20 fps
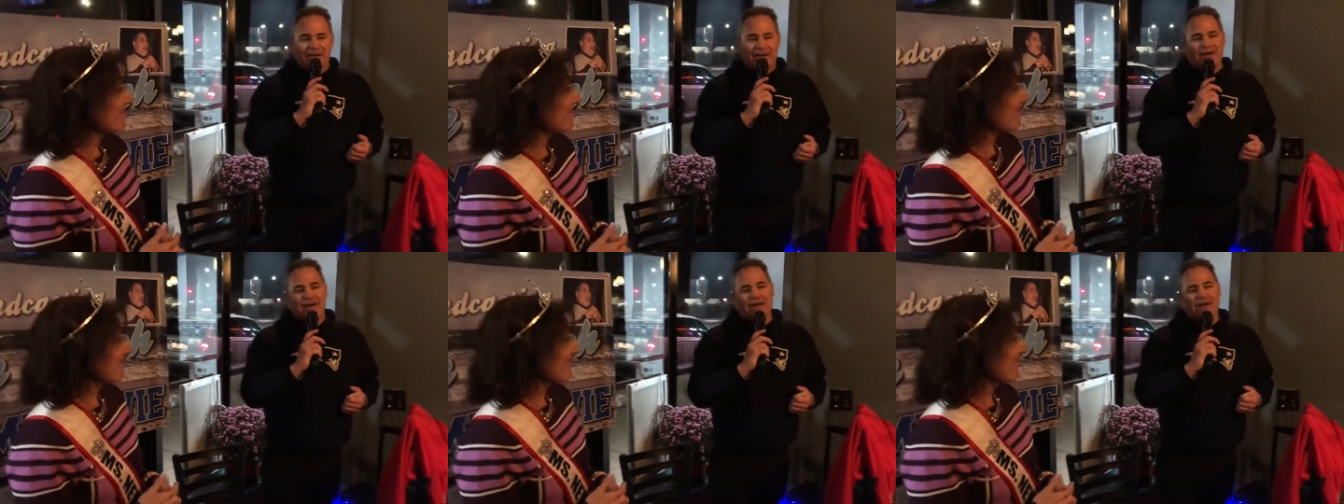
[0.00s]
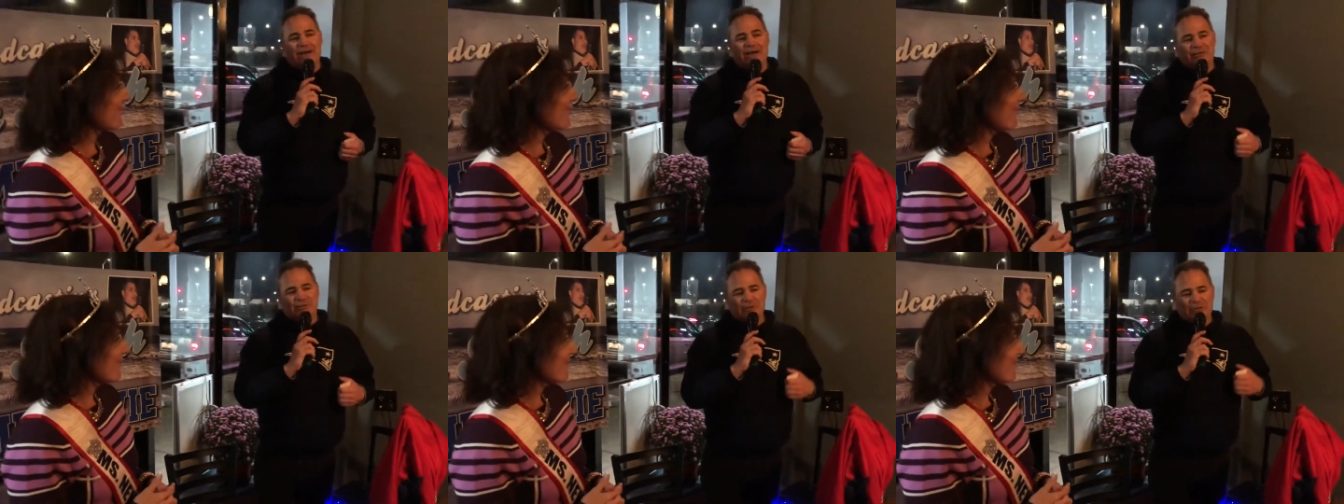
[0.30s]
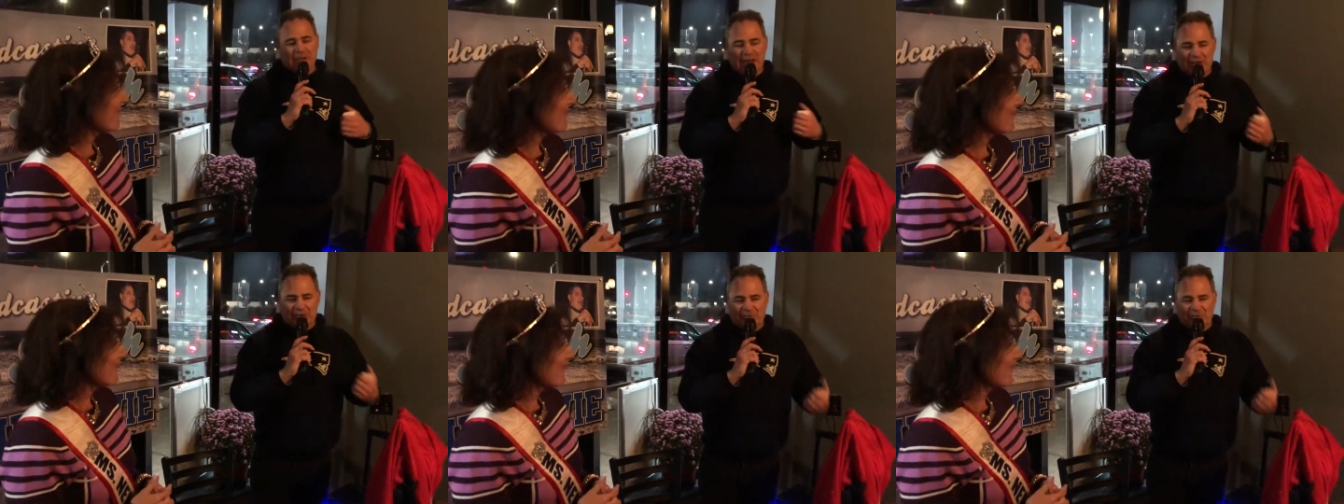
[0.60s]
Uh, I know
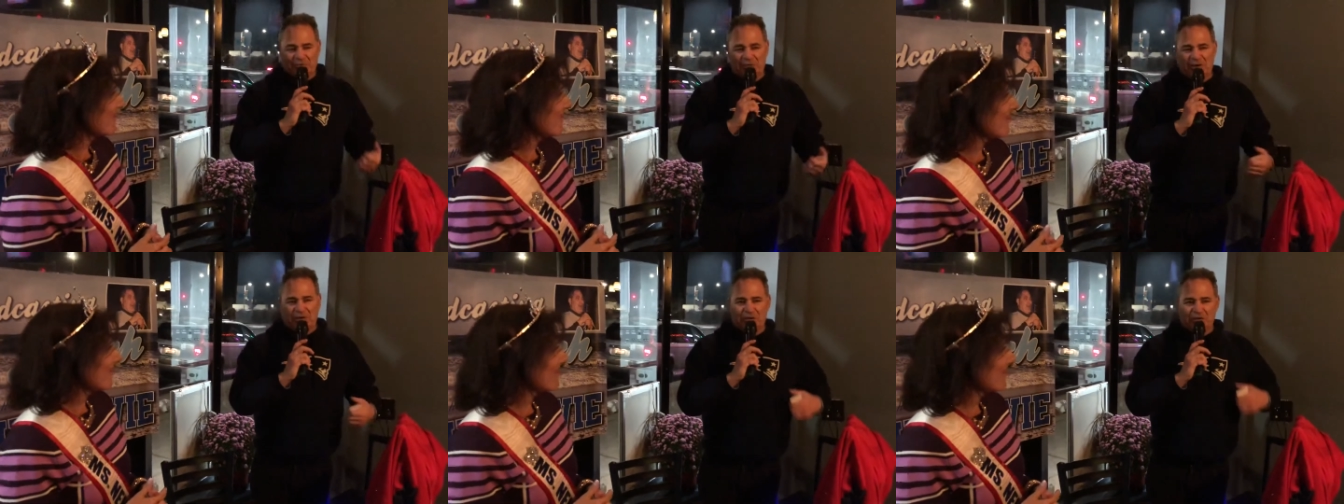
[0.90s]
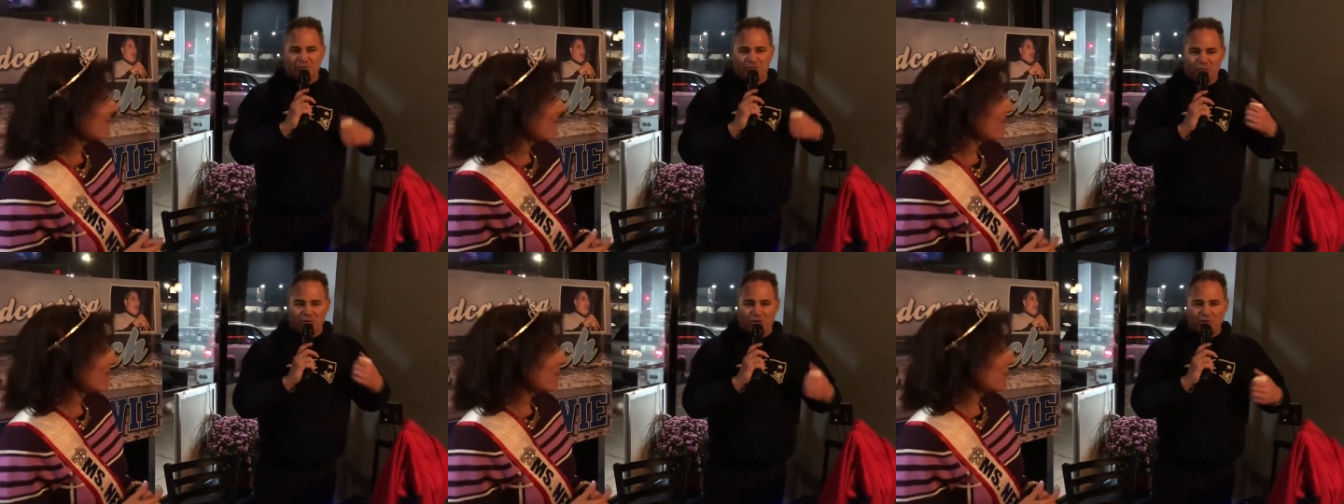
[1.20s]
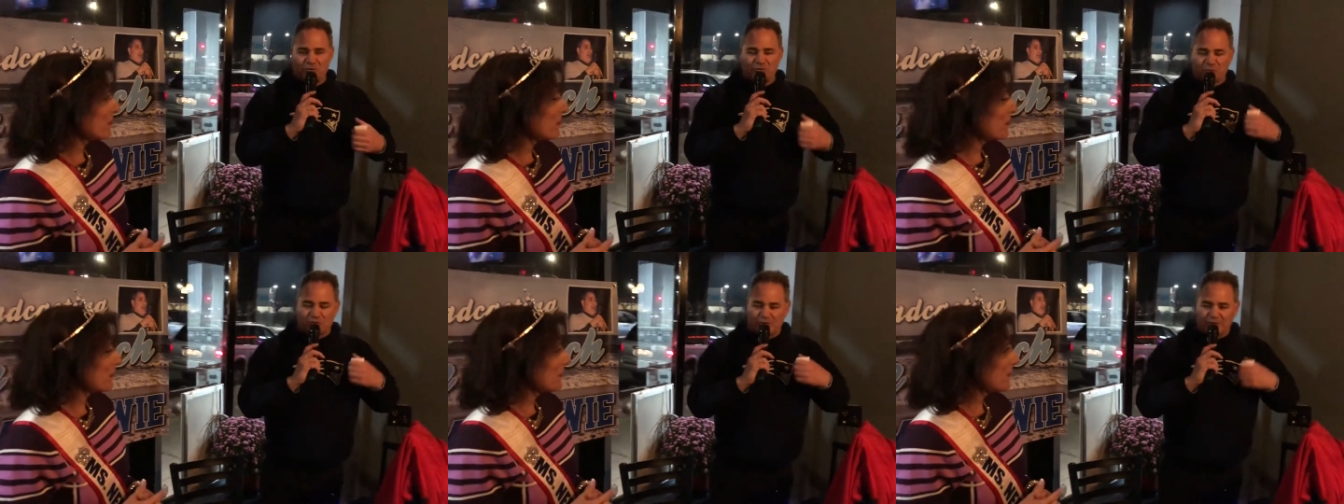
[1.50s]
last year your
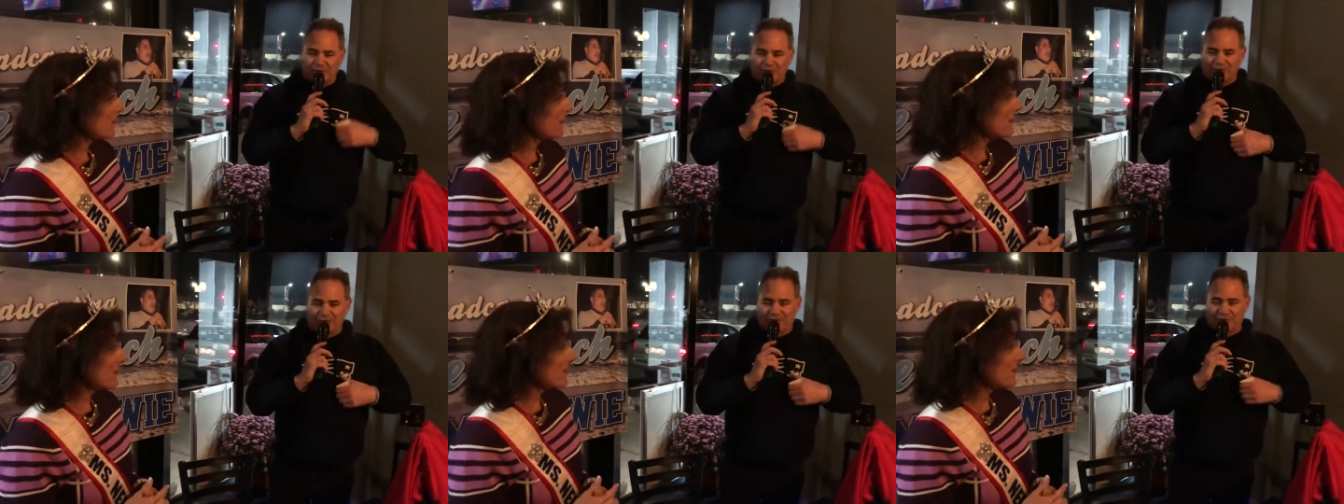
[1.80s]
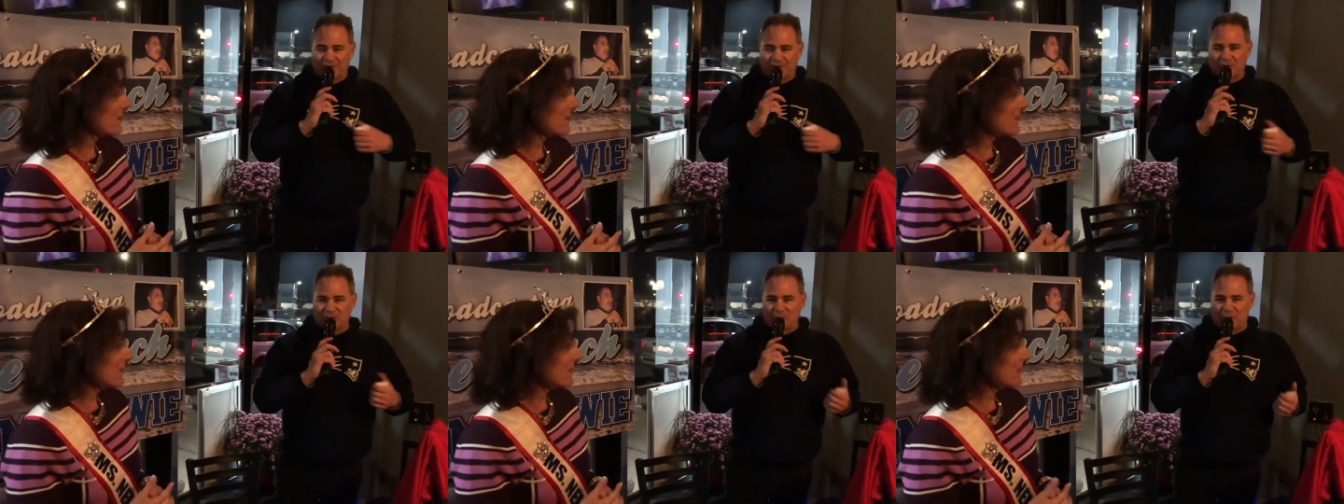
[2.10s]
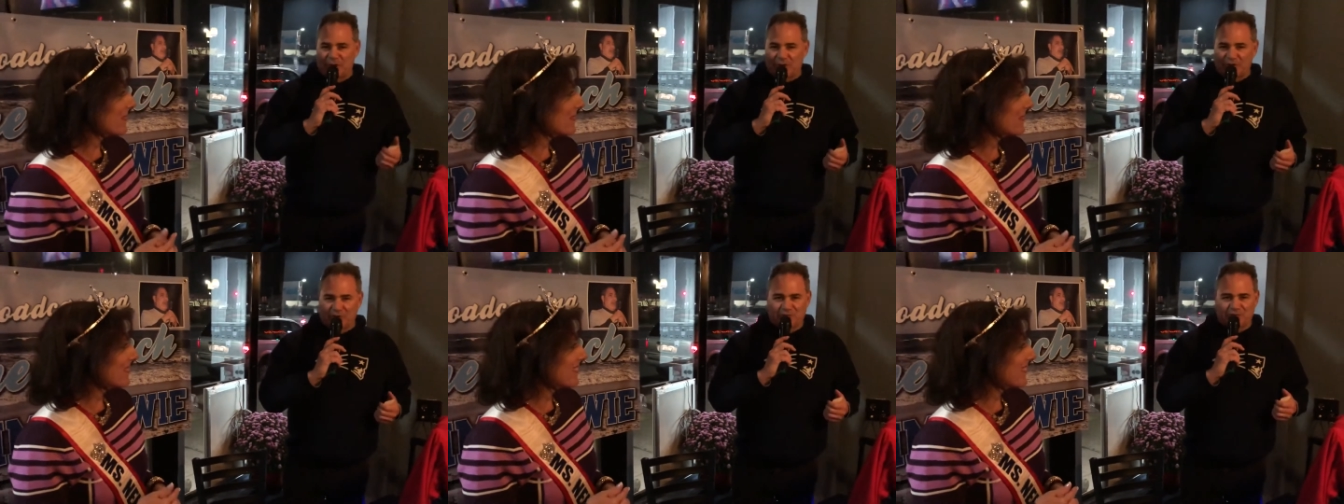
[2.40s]
voice was a little under the
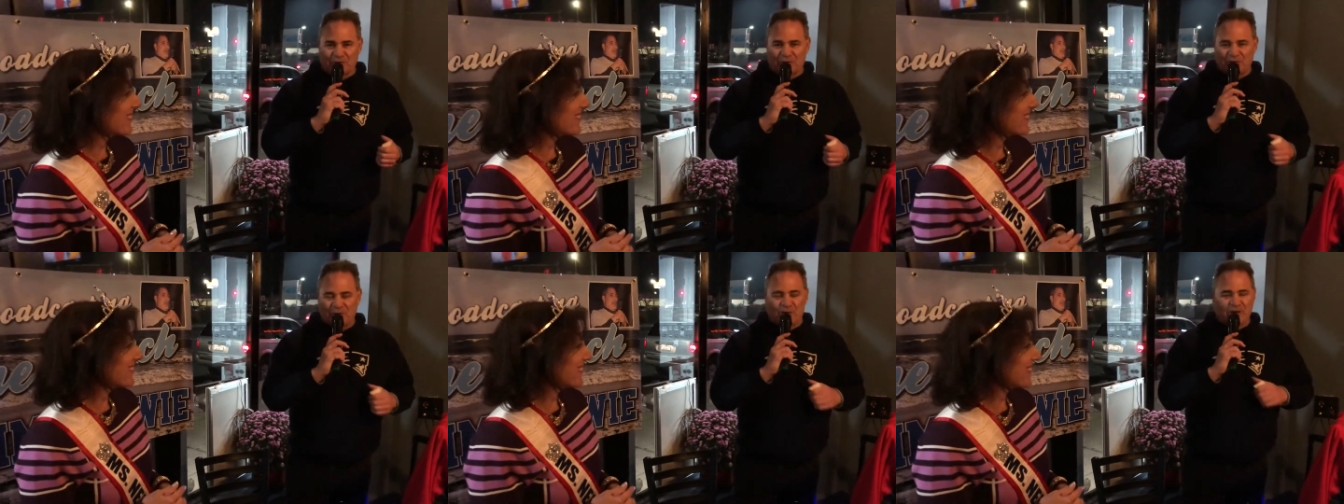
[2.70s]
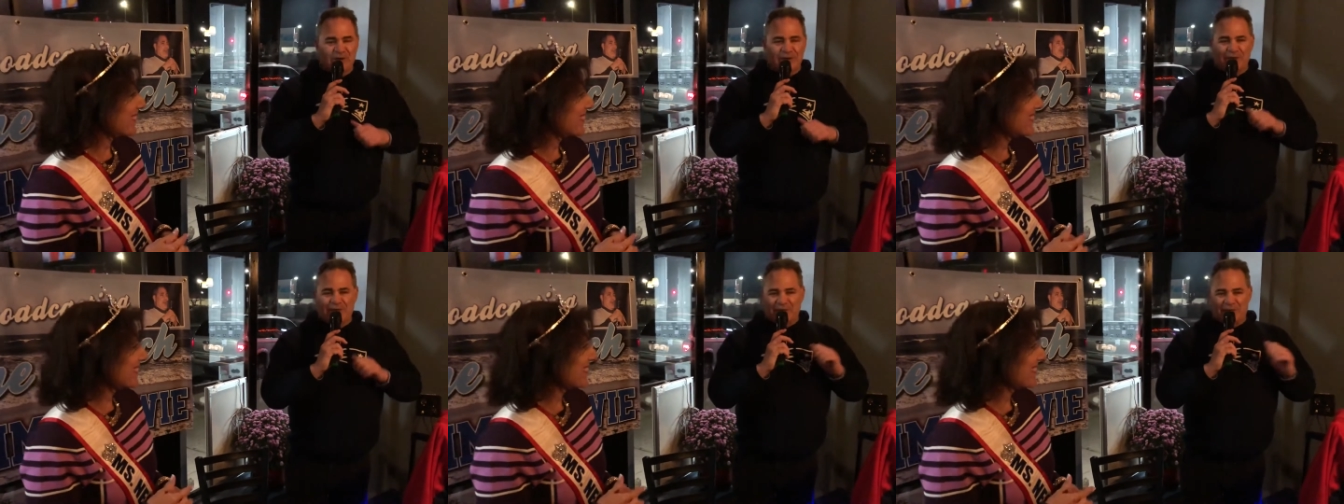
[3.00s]
weather, so